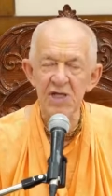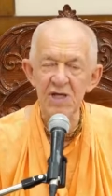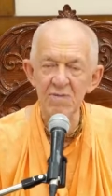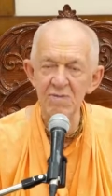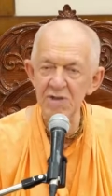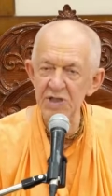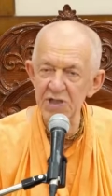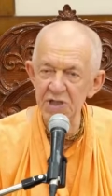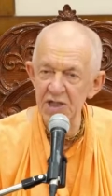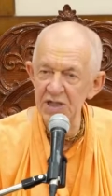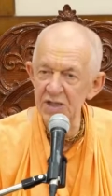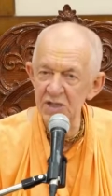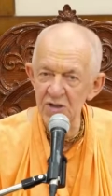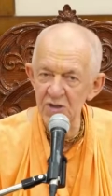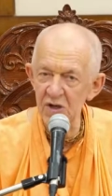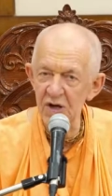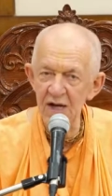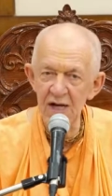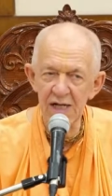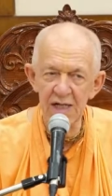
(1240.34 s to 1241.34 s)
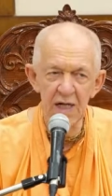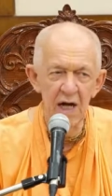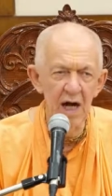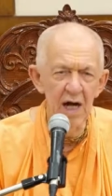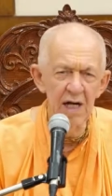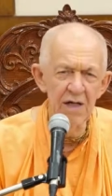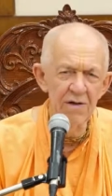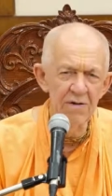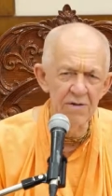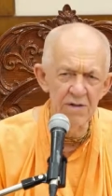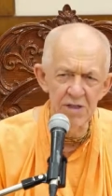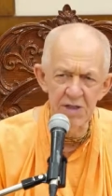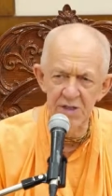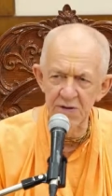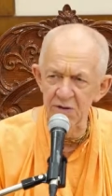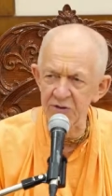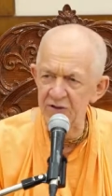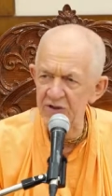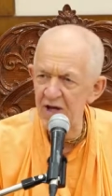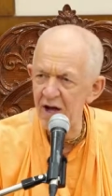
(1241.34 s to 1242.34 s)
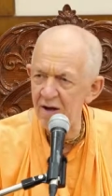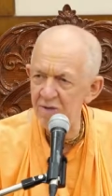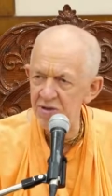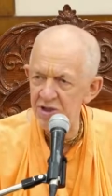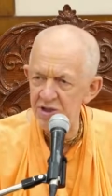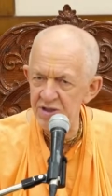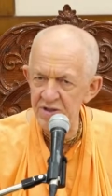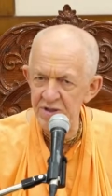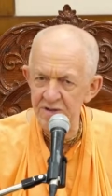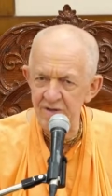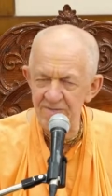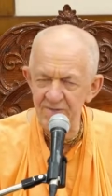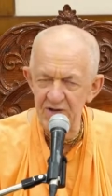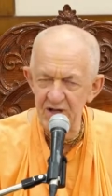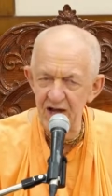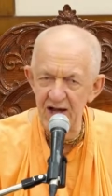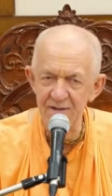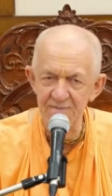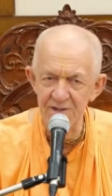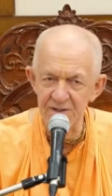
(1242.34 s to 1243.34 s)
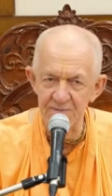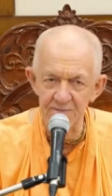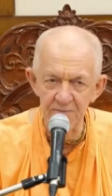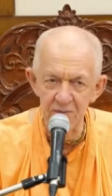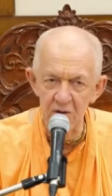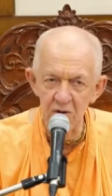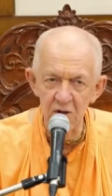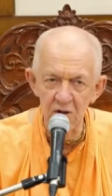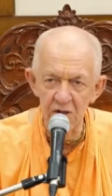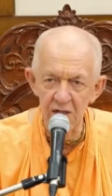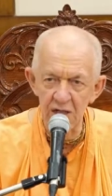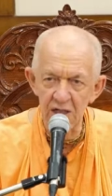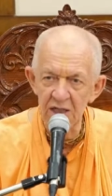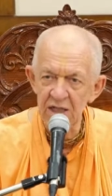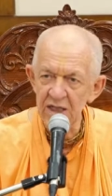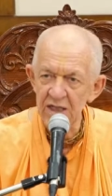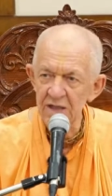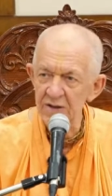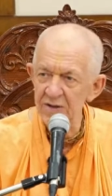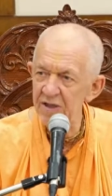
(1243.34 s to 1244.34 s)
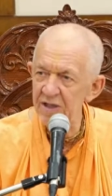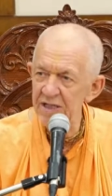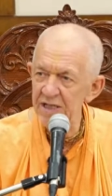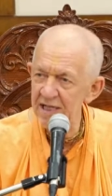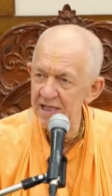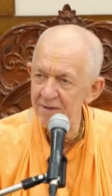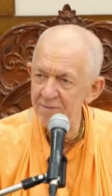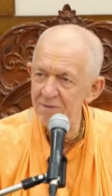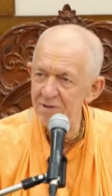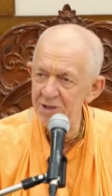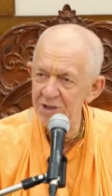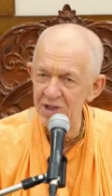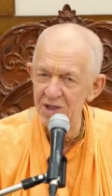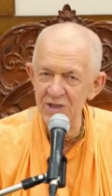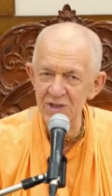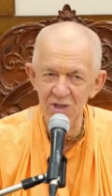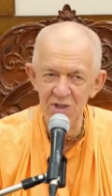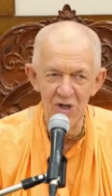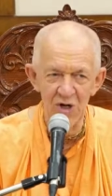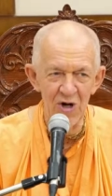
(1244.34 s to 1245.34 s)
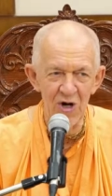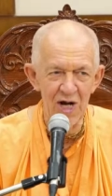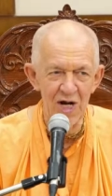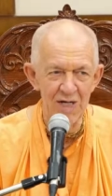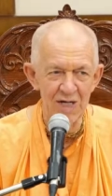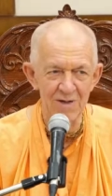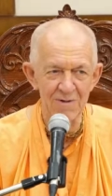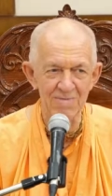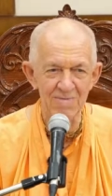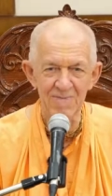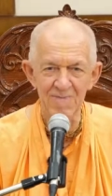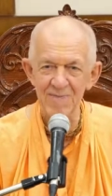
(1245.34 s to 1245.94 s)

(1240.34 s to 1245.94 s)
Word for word: she was enjoying hundreds of thousands of times more than he was enjoying.